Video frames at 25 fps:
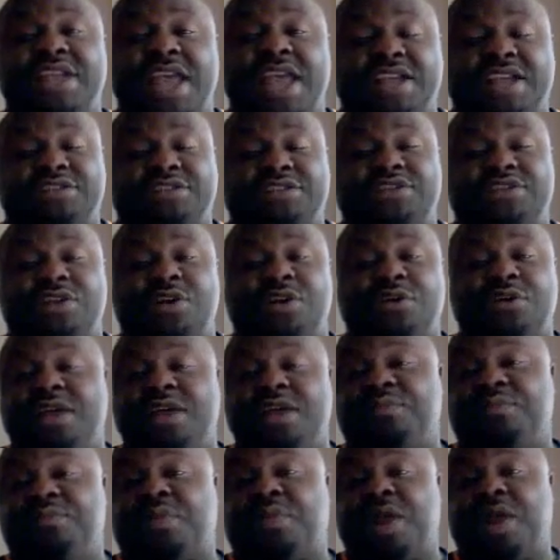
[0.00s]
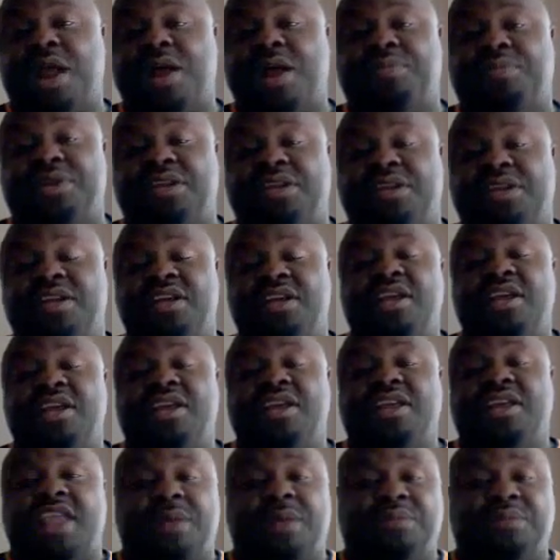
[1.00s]
taxes on that property,
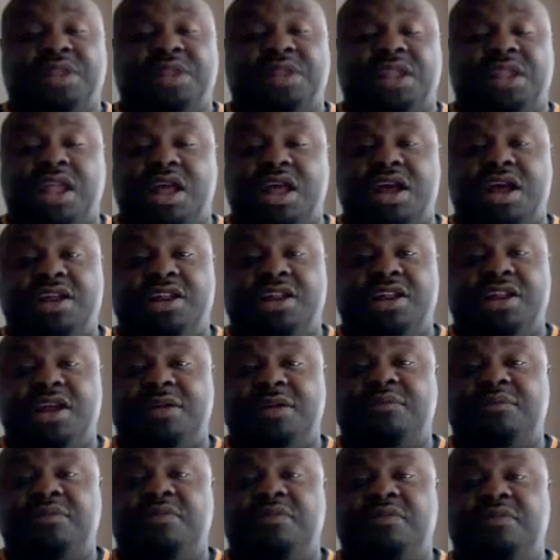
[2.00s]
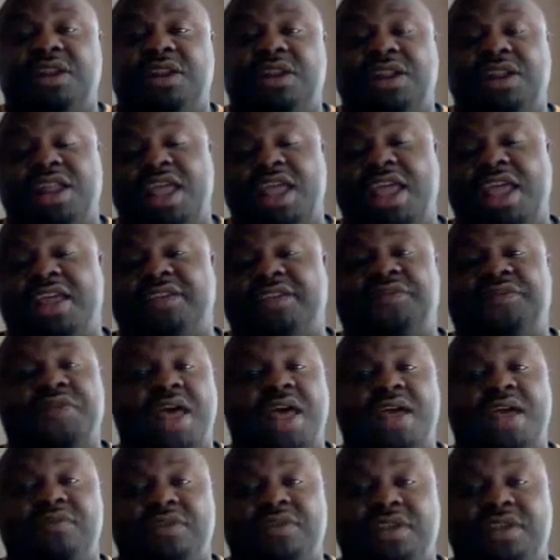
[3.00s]
kept the lawn up for the last
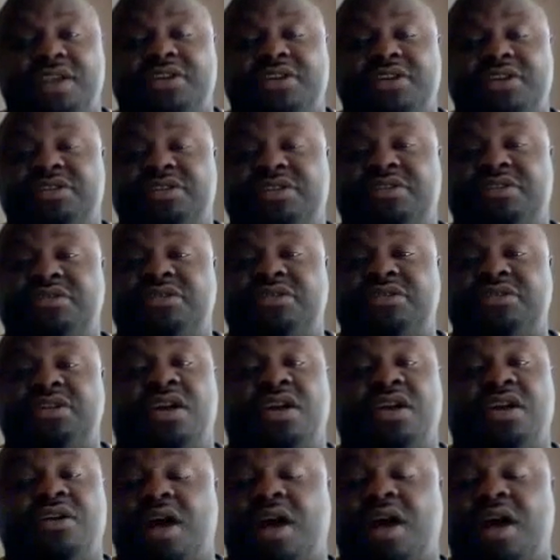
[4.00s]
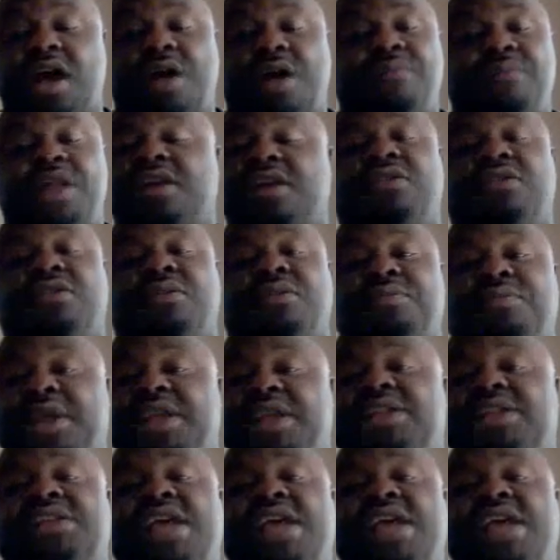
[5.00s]
5 years, you know, I'm not going to pay